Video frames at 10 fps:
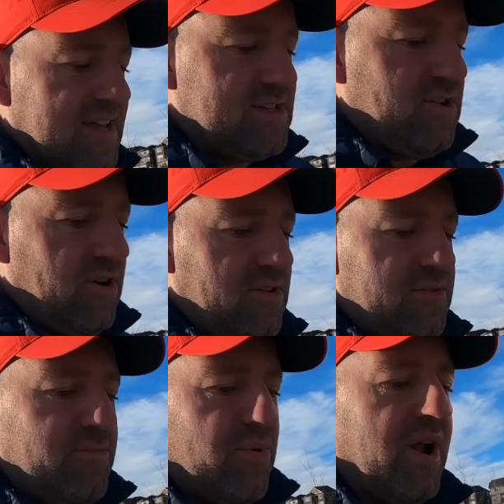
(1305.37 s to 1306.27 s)
That's
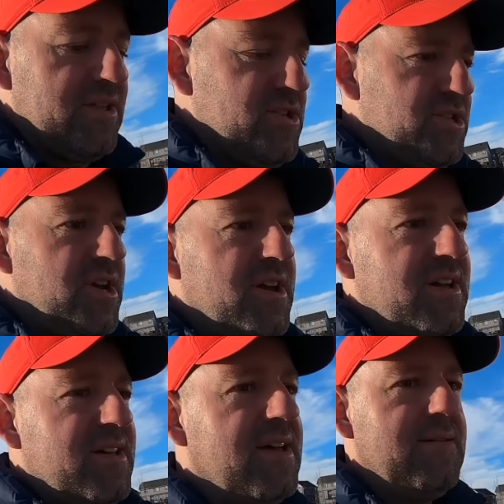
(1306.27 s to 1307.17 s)
called brunch.
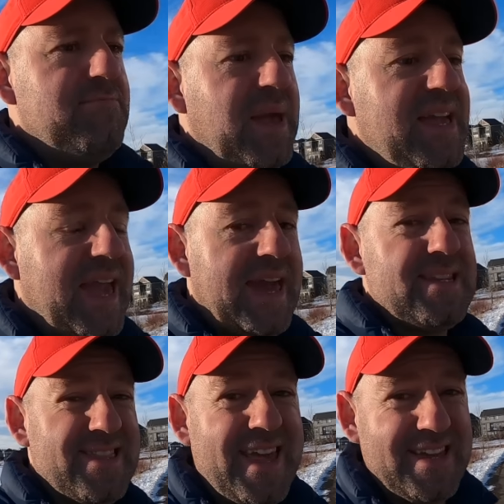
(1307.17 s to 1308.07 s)
Big
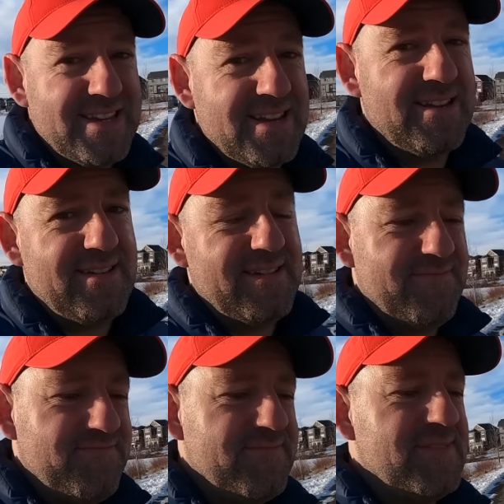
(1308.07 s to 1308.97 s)
and late.
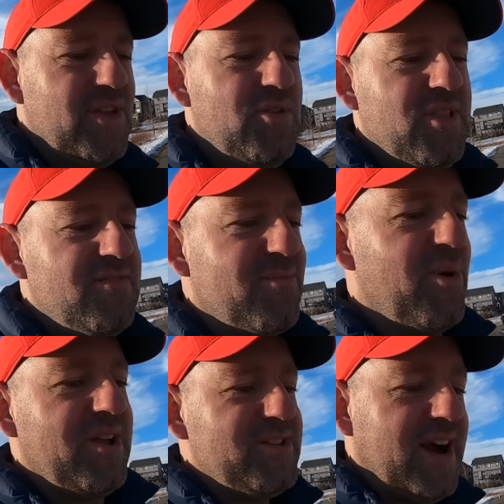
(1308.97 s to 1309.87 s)
Do you love
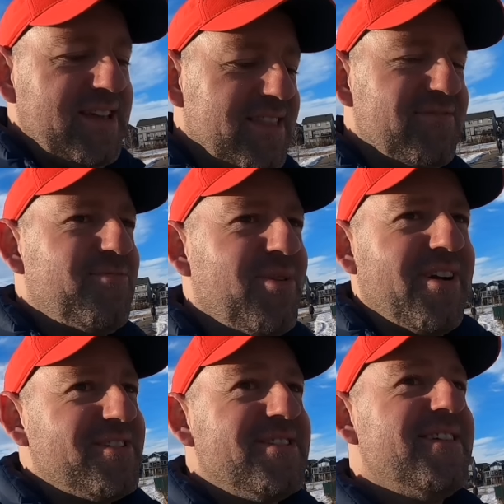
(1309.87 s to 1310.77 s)
brunch? I love
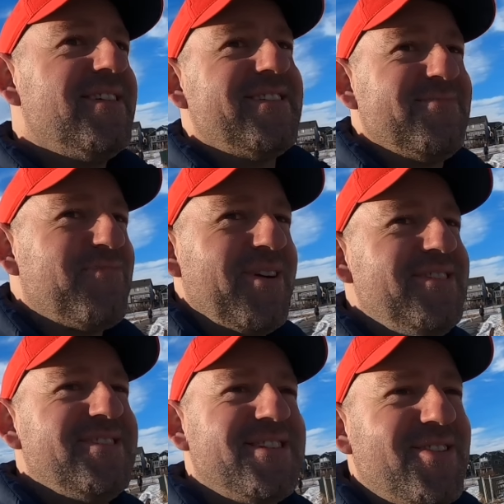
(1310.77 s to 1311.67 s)
brunch.
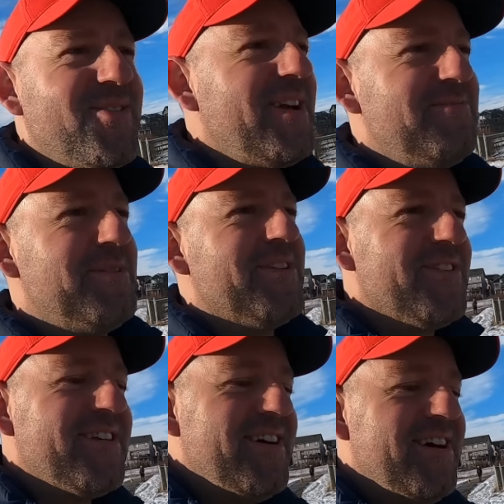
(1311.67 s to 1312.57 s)
brunch is a great
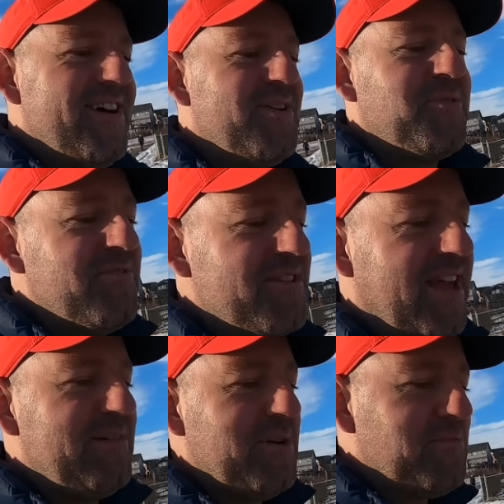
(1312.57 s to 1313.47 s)
meal. Whoever
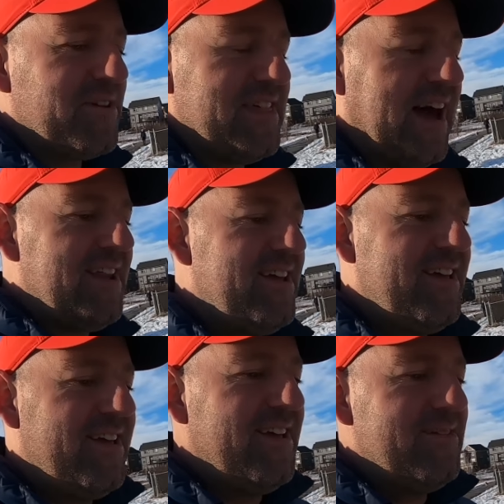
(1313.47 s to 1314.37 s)
came up with that
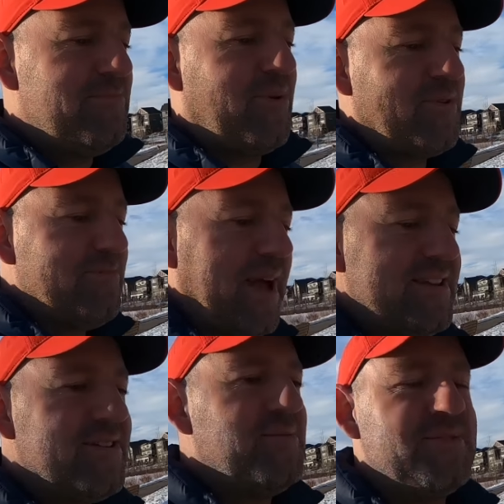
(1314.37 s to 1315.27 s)

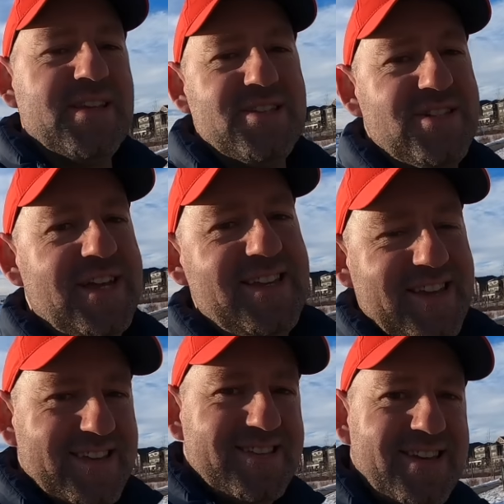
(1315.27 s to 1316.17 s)
portmanteau was a
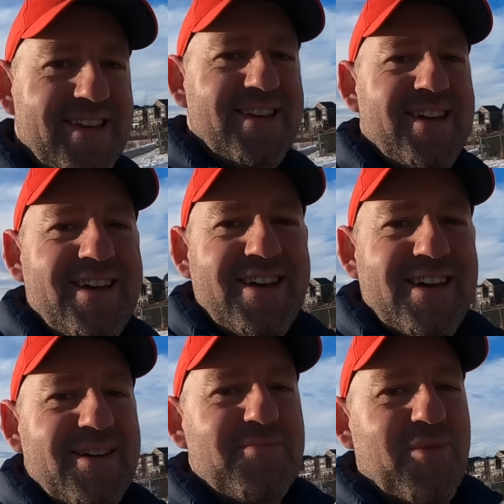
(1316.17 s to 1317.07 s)
genius.
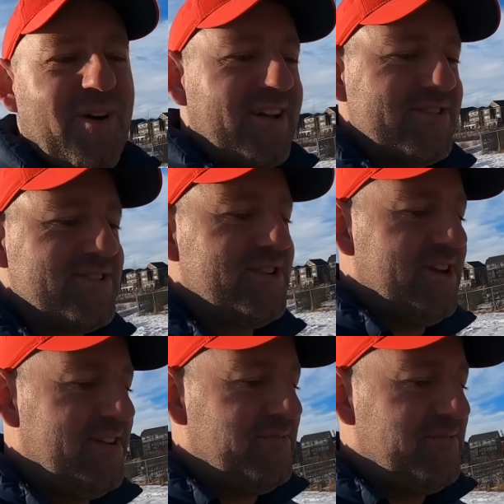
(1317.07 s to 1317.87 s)
Brunch.